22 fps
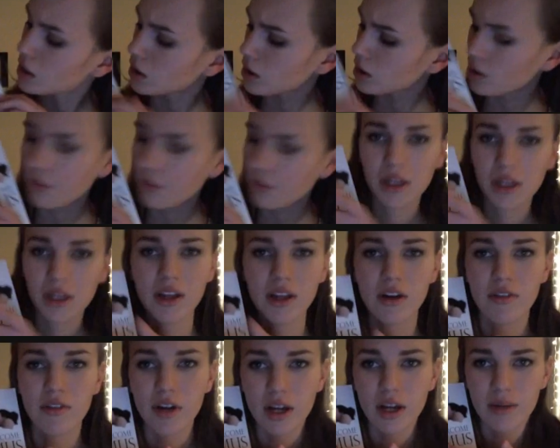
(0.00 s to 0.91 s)
Completely
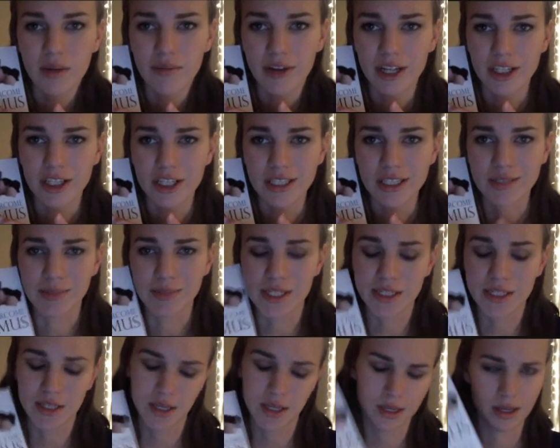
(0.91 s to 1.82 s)
Overcome
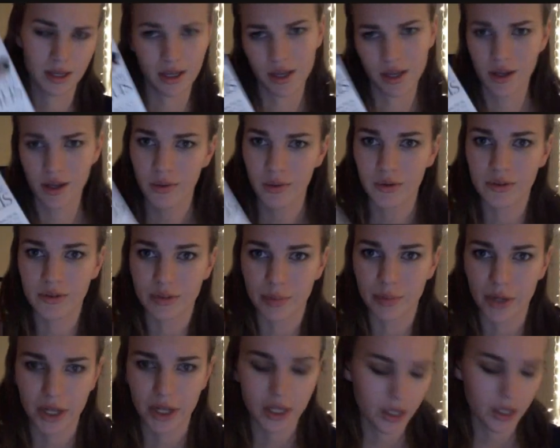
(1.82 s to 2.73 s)
Vaginismus. There's a
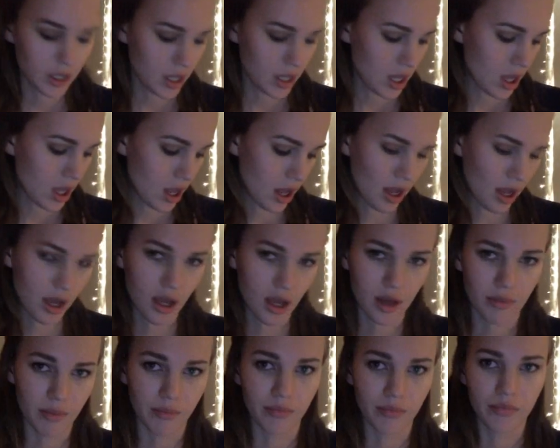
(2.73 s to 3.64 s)
book.
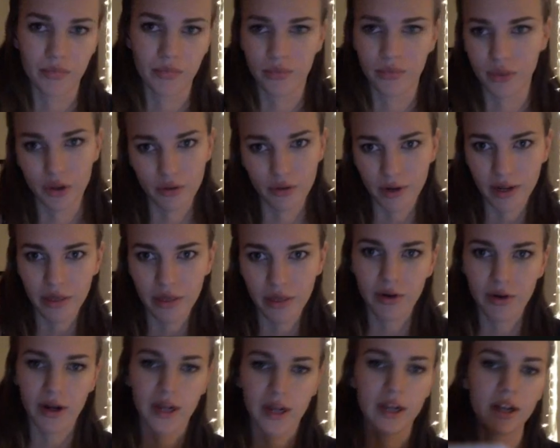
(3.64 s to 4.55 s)
You read
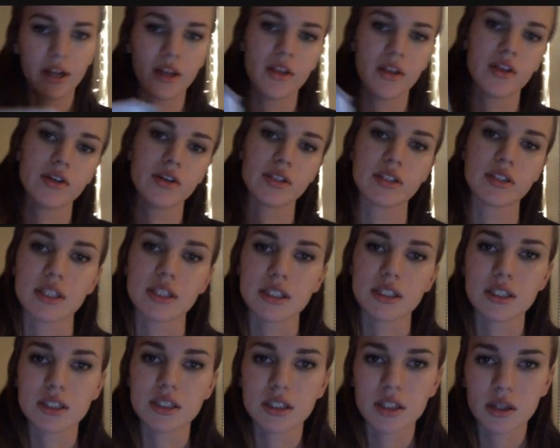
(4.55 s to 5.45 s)
through it. There's
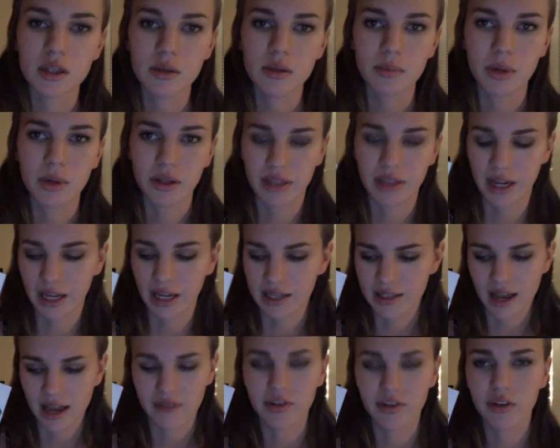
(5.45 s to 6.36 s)
this book that I
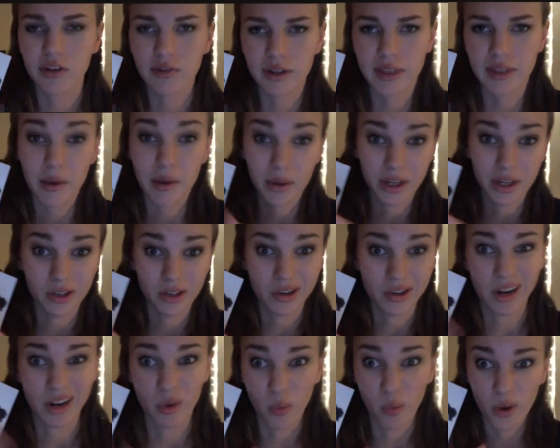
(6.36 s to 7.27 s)
guess after you read that one, you
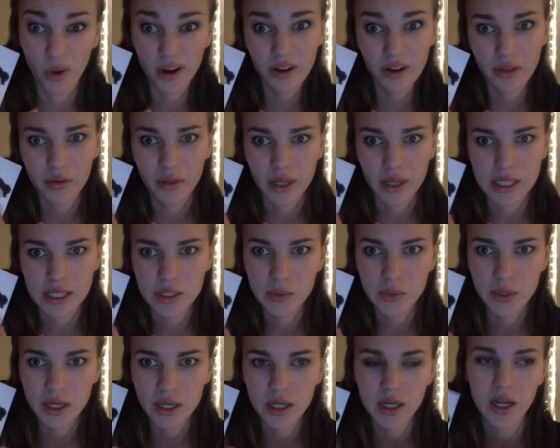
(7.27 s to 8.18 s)
kind of work through this
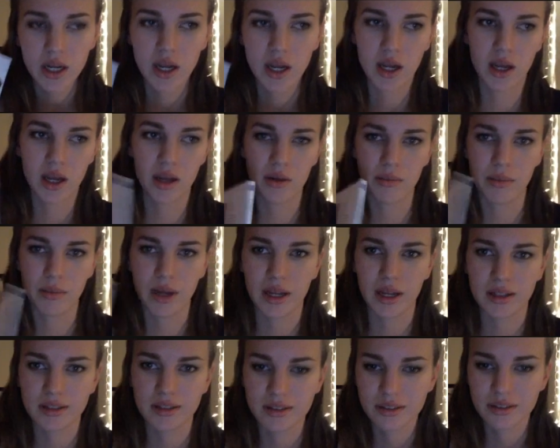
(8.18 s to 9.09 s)
one.
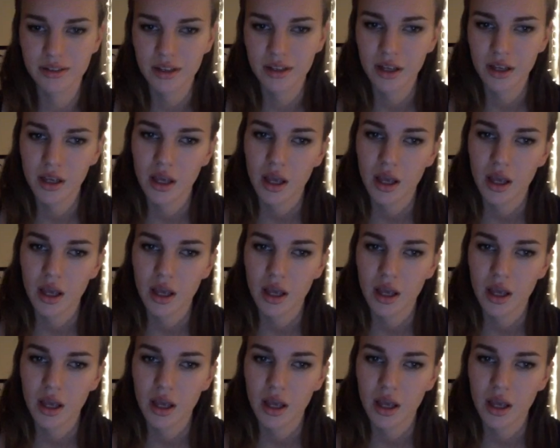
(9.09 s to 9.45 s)
It's